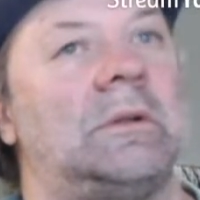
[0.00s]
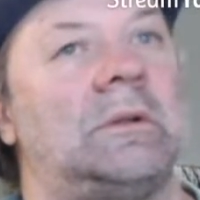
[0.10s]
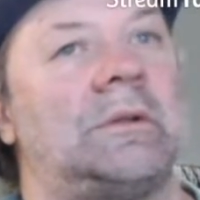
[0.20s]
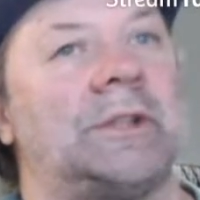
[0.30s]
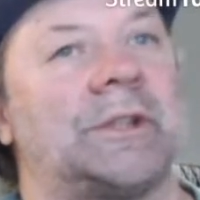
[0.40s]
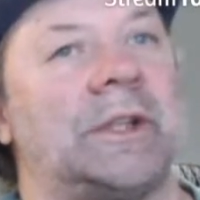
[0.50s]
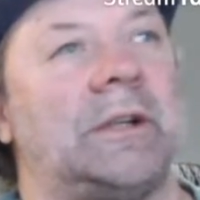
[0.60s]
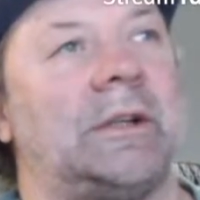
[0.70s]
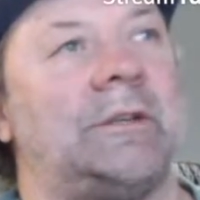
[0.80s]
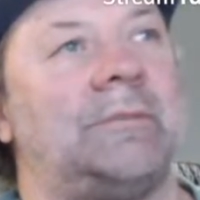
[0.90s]
just
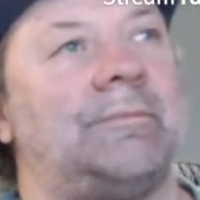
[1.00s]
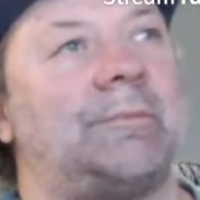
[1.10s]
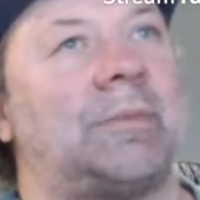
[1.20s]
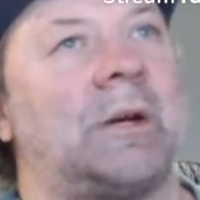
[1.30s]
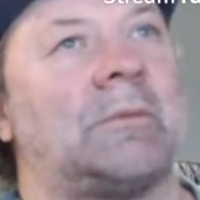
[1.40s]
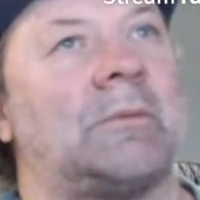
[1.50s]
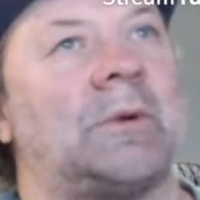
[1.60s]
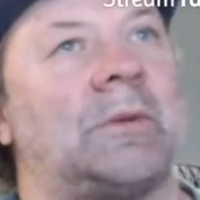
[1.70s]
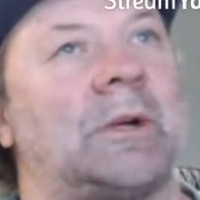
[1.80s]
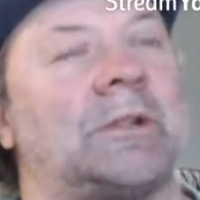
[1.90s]
kill it.
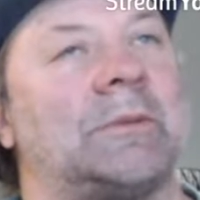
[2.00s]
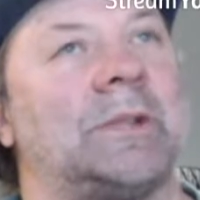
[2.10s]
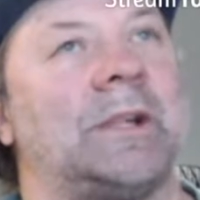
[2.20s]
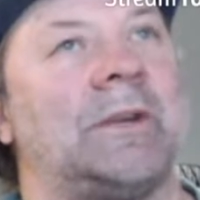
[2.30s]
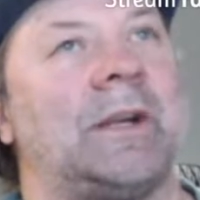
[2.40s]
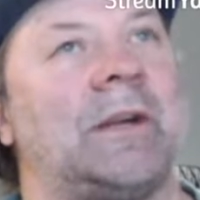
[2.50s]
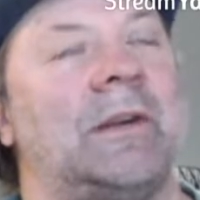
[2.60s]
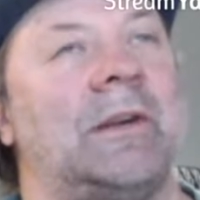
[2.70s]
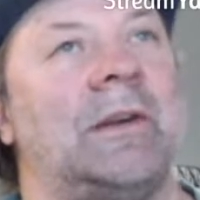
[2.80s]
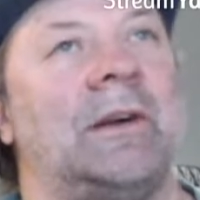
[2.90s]
Probably watch some TV.
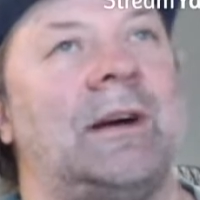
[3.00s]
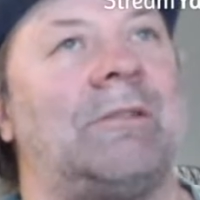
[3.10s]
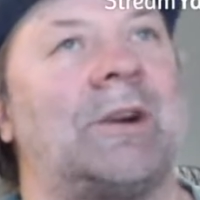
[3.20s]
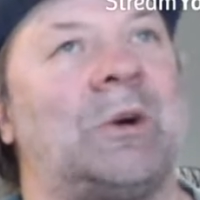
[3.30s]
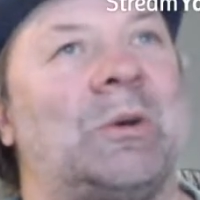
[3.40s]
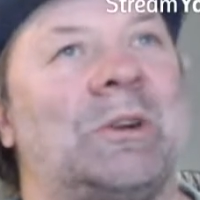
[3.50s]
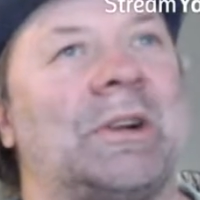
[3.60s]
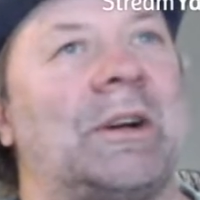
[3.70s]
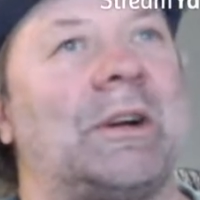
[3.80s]
I recorded